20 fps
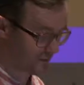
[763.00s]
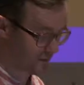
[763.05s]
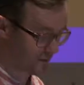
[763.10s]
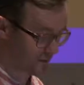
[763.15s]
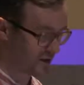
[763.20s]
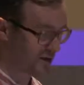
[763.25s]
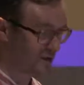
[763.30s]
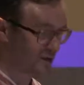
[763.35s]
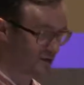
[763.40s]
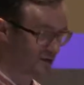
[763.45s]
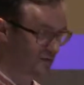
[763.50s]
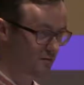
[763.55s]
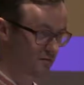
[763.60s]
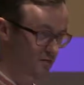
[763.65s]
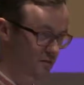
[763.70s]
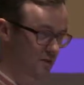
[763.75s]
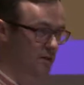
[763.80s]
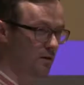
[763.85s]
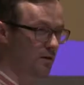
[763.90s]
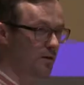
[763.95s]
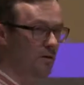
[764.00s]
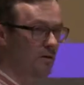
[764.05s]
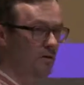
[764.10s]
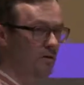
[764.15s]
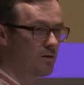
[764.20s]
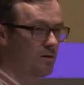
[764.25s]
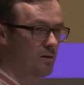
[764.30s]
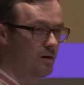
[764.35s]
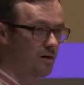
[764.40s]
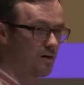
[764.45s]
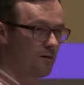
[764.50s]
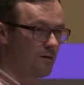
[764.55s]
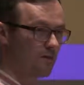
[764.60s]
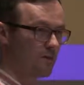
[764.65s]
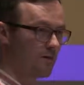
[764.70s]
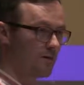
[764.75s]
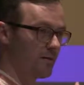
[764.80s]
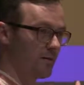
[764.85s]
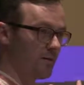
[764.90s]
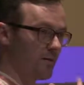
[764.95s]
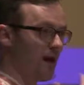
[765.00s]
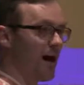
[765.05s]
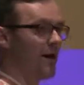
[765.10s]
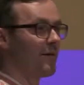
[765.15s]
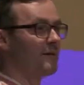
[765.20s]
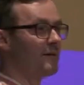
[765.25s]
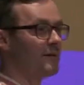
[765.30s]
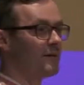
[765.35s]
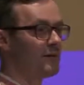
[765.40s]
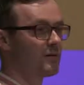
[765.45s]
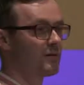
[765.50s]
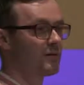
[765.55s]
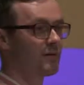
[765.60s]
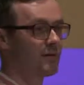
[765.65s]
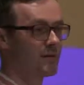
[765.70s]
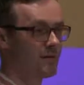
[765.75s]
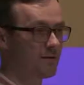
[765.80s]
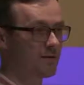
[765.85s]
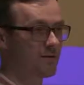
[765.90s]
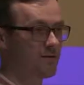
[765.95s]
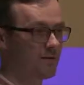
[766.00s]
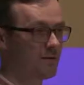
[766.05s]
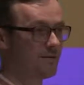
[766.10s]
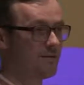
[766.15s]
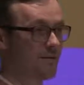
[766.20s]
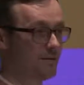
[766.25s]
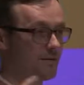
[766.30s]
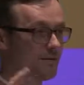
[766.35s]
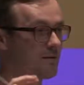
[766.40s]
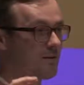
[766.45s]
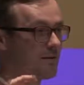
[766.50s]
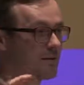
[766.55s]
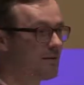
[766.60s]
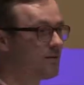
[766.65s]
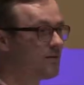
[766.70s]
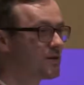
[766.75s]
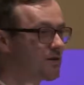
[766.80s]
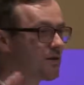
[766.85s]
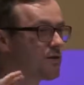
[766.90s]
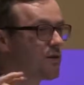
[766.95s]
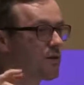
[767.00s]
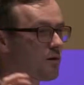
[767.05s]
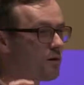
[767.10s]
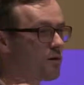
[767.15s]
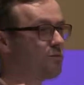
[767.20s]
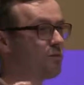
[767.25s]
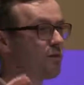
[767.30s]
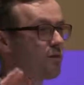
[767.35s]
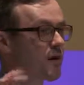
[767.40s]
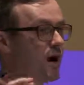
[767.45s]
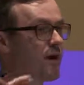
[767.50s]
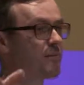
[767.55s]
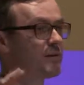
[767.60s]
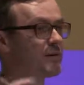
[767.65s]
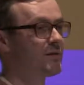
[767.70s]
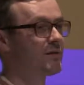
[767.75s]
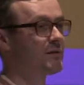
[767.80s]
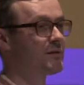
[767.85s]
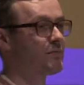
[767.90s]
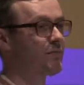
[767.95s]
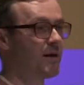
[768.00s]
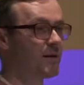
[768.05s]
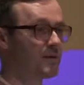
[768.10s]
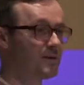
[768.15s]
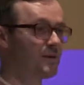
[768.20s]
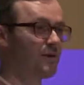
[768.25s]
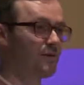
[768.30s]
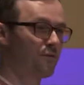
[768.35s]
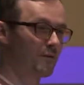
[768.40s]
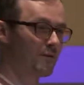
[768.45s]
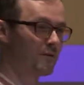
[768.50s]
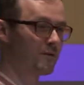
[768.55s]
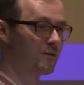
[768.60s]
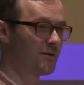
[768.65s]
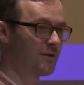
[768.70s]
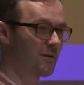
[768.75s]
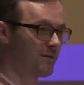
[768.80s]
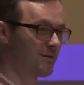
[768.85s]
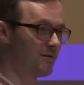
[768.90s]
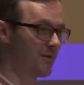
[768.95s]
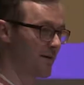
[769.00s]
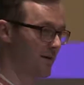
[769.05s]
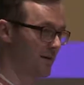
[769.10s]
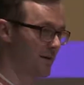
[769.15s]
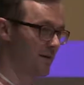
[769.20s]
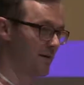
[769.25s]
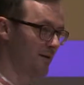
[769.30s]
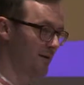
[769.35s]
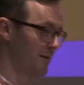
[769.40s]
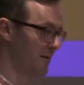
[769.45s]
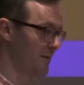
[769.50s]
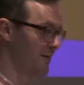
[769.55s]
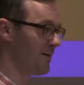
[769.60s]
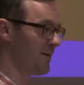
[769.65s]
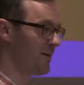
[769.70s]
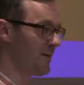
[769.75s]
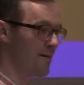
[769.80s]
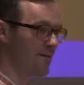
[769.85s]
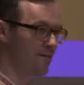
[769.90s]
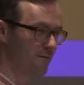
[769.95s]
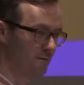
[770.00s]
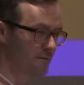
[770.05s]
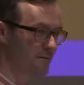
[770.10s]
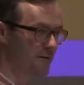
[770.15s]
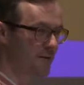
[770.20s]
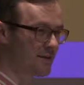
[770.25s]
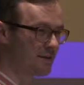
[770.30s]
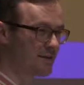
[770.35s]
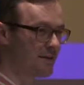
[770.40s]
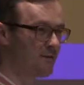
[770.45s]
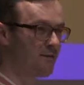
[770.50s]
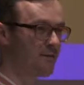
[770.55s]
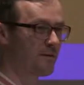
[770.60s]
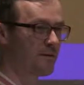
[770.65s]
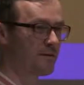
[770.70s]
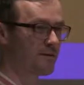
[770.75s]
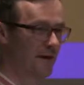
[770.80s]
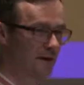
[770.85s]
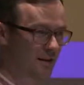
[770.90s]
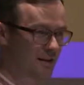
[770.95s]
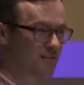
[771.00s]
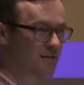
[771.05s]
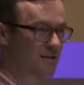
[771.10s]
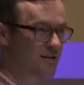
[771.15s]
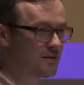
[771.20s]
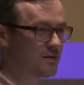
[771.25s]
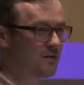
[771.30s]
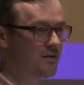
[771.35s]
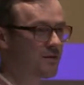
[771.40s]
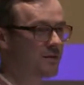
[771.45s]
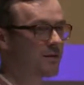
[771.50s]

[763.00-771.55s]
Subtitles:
These all handle the so-called parameter space differently, and they emphasize different elements of